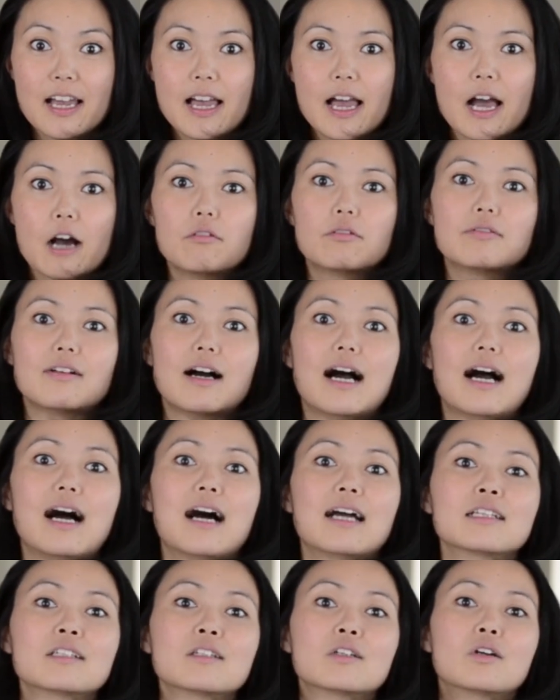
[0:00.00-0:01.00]
however,
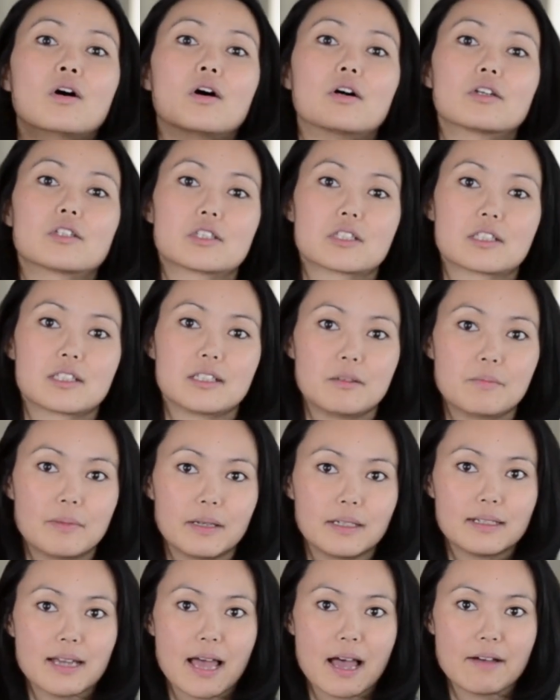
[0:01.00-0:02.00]
unconsciously
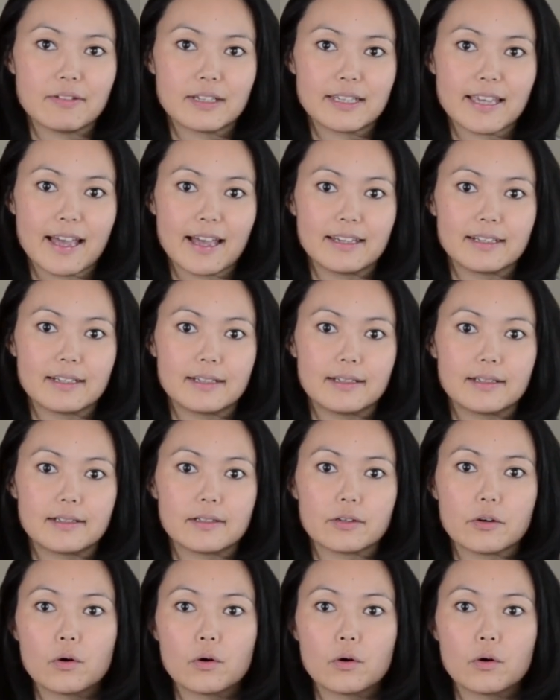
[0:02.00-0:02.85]
being navigated,